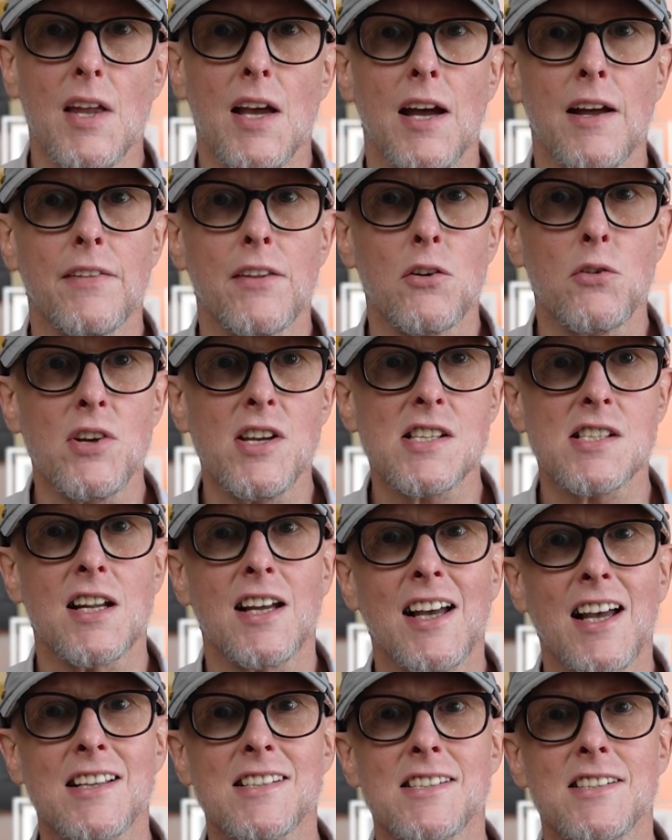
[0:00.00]
And the reason
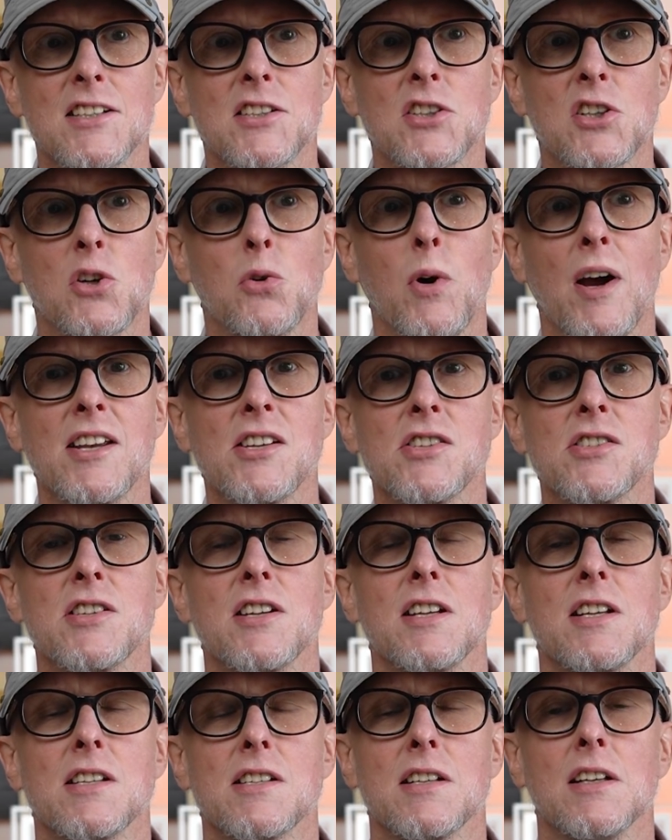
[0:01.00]
I ask this
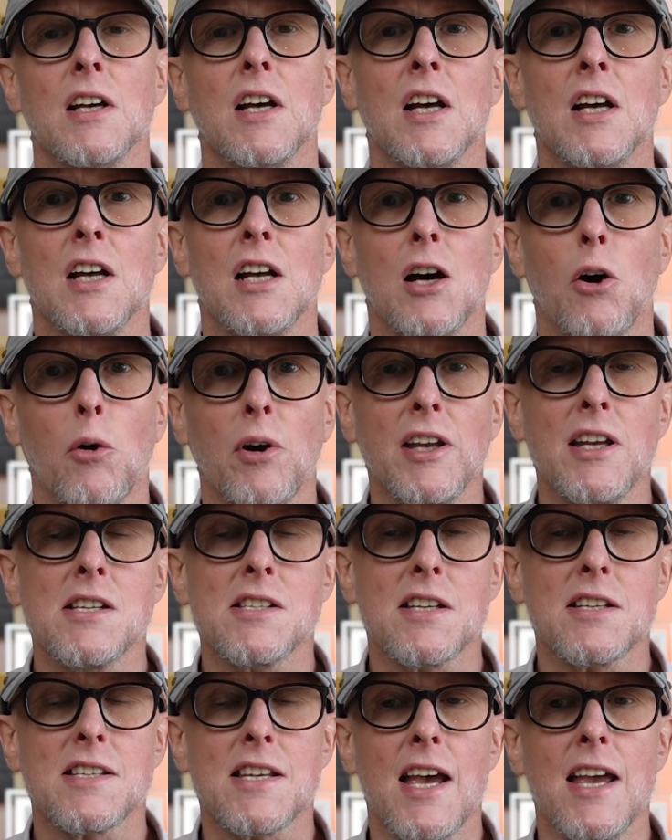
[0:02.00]
question is I want you
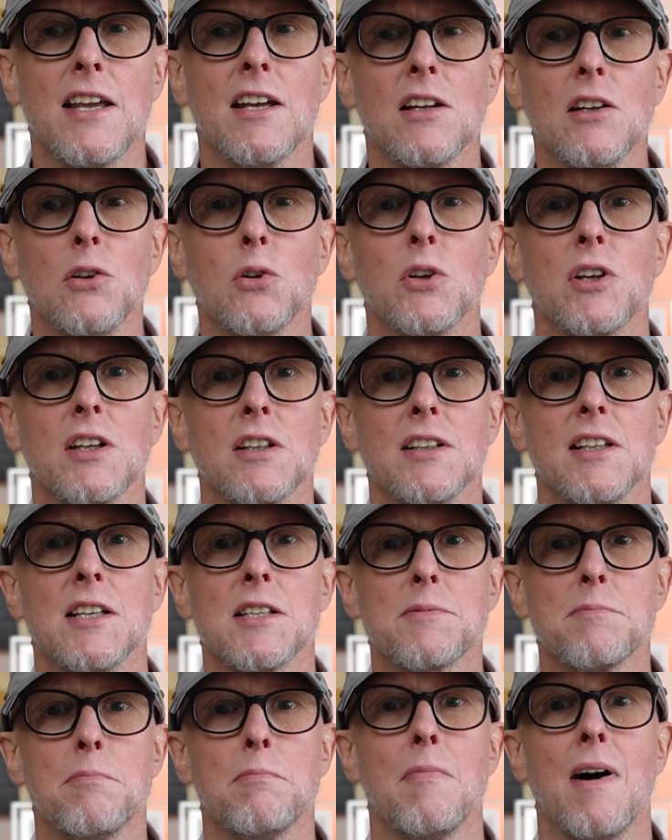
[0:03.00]
to take a look at
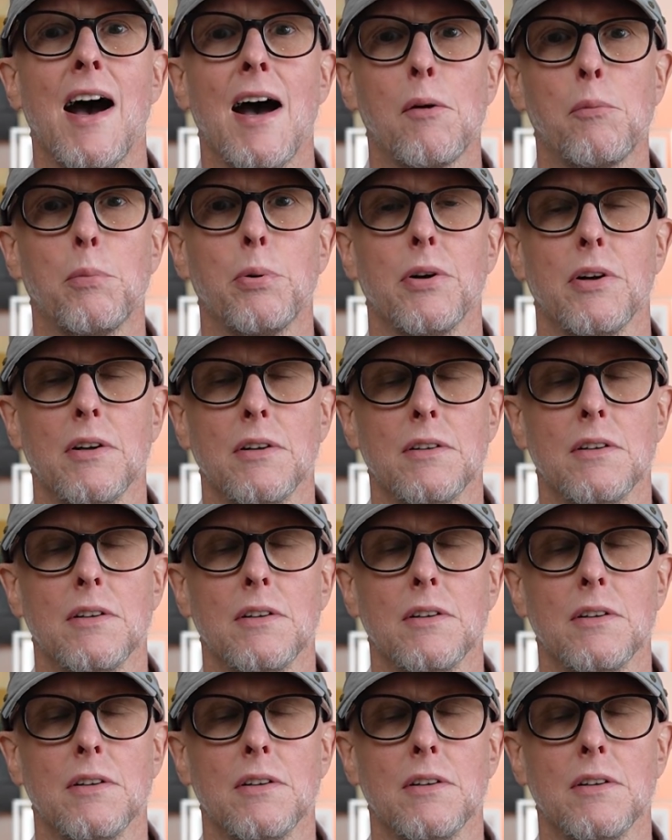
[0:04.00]
this map.